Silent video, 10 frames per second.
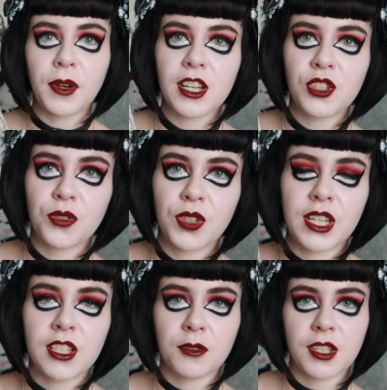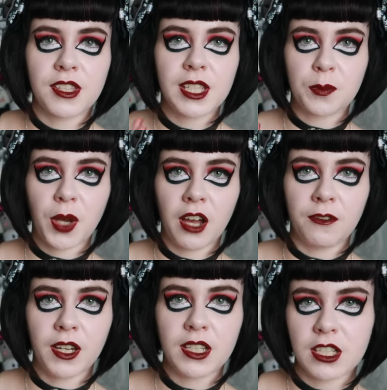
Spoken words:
when I saw this, I was like, this is perfect.